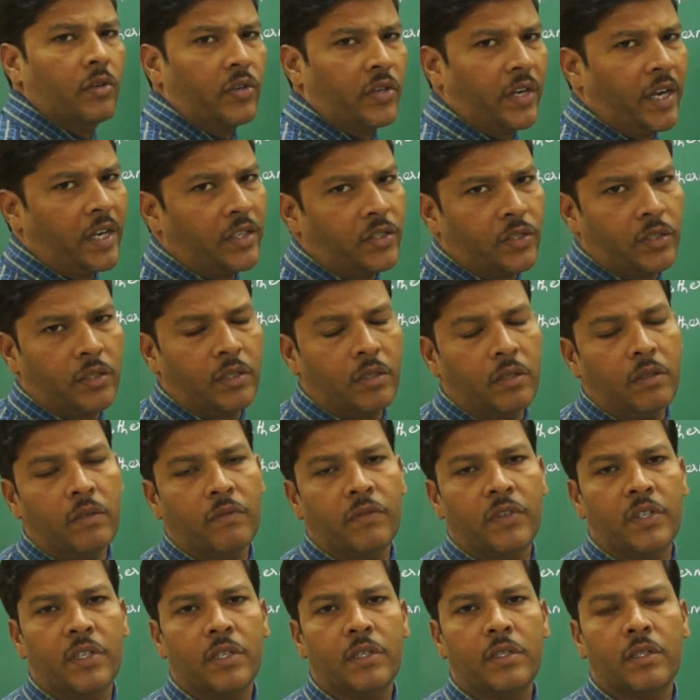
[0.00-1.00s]
reaction
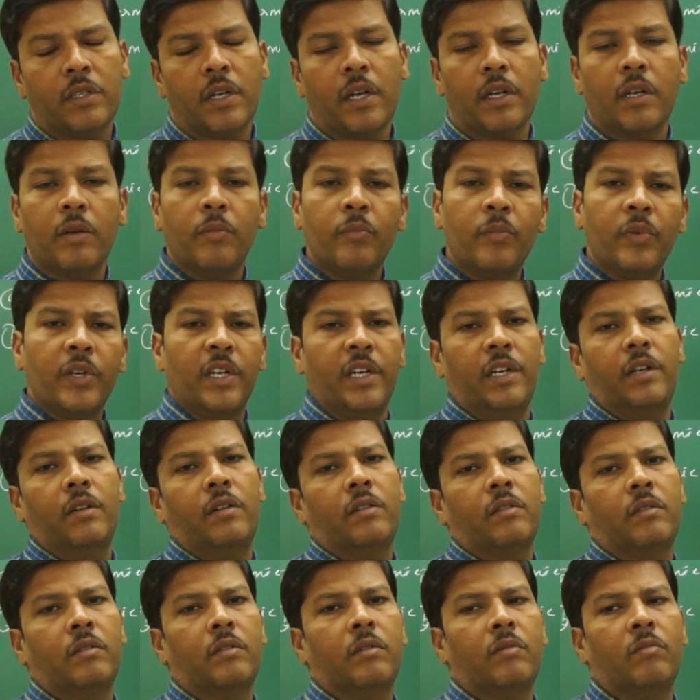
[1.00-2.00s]
which is accompanied
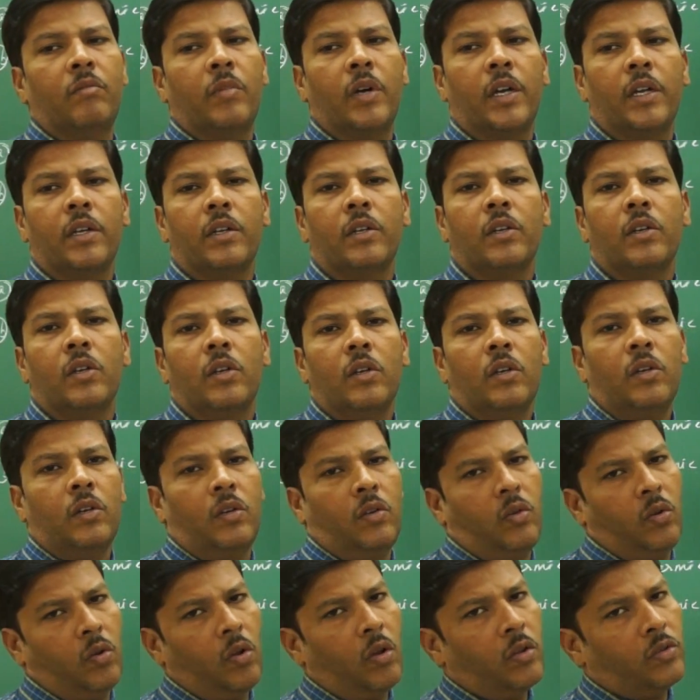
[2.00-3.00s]
by
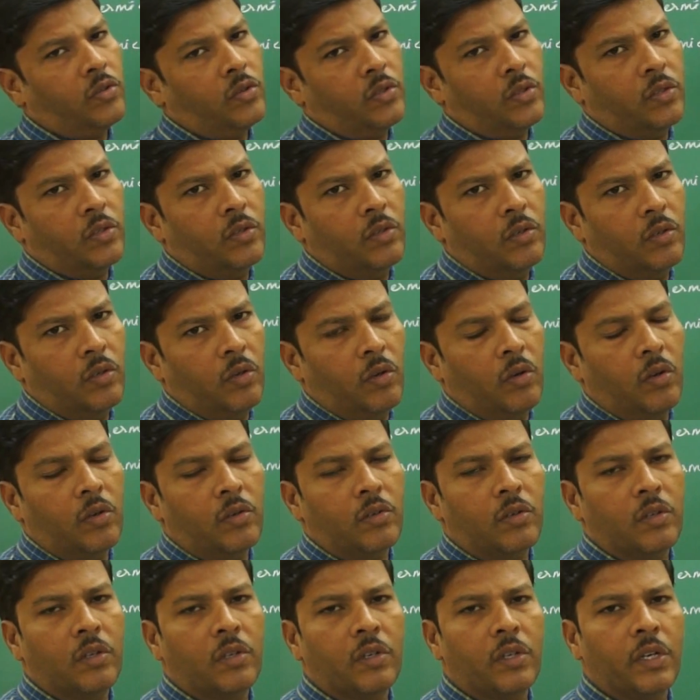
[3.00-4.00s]
loss
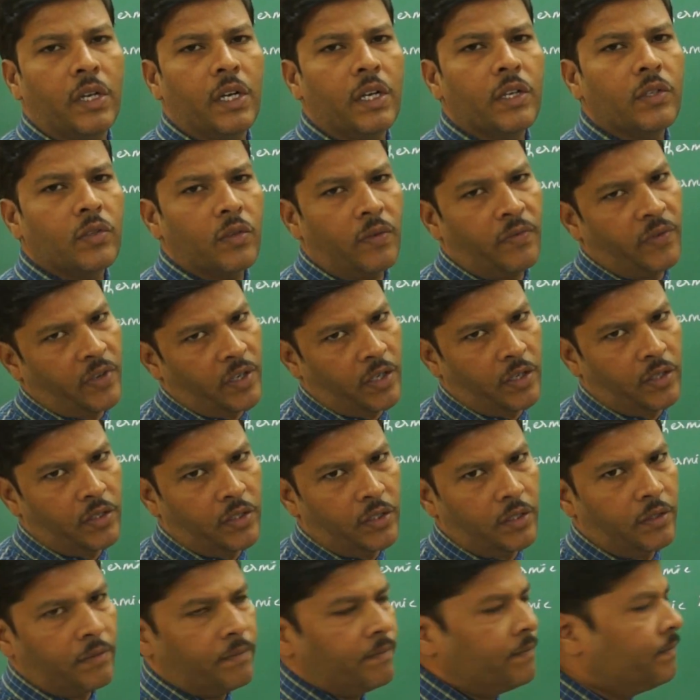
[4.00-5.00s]
or release of
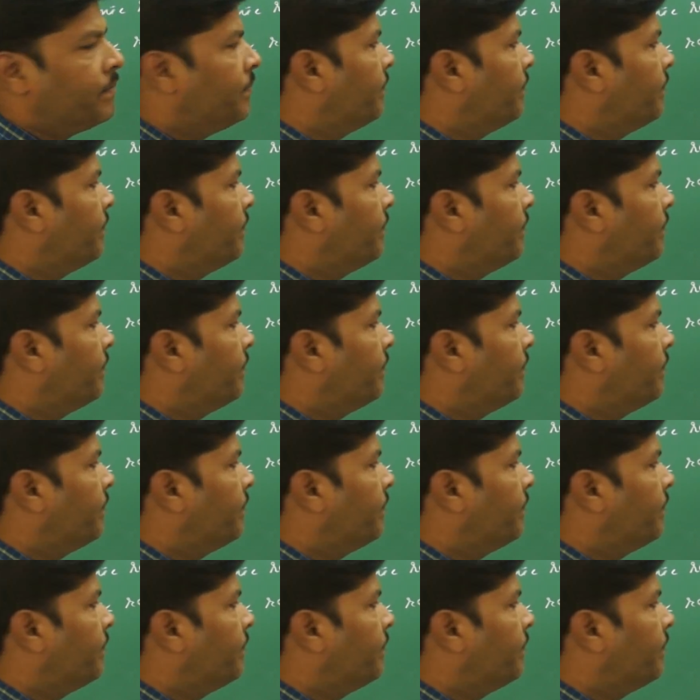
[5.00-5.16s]
energy.